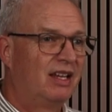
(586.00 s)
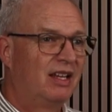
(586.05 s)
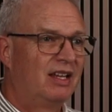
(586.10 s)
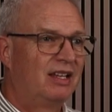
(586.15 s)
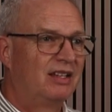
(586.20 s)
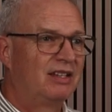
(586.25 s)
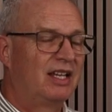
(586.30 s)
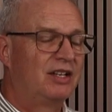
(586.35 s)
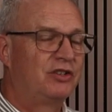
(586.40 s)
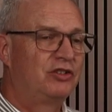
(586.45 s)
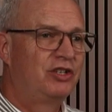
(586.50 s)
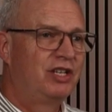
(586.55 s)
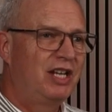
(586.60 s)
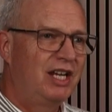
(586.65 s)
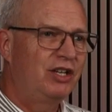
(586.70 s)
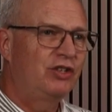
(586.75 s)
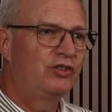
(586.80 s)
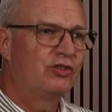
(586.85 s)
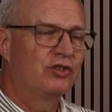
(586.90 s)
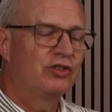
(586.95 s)
That
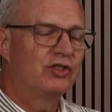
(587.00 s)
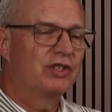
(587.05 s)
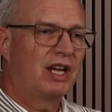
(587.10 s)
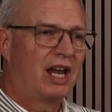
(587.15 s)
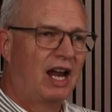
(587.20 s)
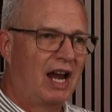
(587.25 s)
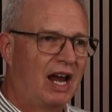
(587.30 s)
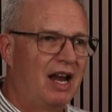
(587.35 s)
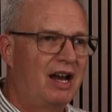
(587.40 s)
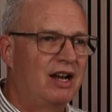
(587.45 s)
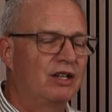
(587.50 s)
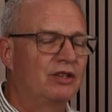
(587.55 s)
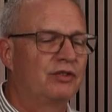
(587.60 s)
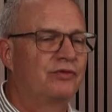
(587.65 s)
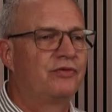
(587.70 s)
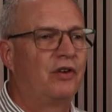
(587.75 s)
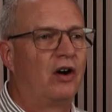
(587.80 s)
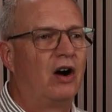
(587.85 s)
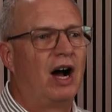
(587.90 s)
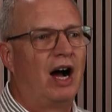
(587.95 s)
Jesus cares
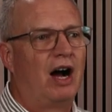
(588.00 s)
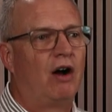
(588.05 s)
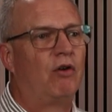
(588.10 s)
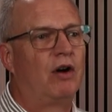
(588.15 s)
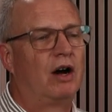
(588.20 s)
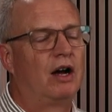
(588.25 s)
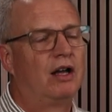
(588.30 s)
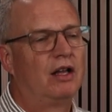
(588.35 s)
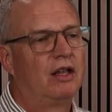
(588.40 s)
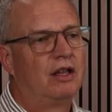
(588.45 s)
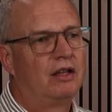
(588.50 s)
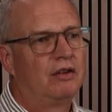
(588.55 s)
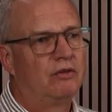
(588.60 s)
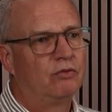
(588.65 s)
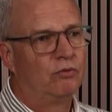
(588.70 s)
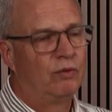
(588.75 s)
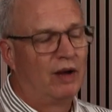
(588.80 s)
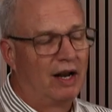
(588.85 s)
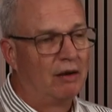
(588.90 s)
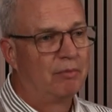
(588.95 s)
for our
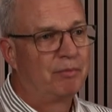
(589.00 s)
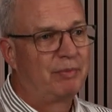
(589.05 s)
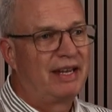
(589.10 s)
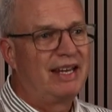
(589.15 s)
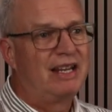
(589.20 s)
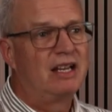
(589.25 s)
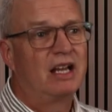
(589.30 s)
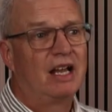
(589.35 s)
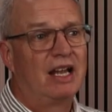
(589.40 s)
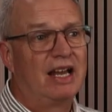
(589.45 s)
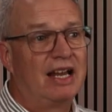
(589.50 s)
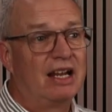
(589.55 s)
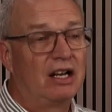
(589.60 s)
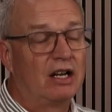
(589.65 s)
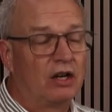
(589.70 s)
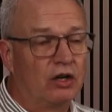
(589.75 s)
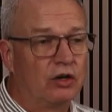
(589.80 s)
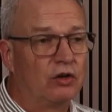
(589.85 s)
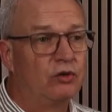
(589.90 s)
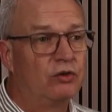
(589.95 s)
well-being,
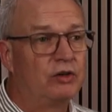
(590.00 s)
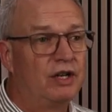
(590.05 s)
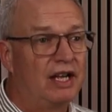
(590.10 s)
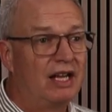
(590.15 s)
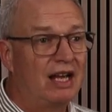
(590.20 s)
including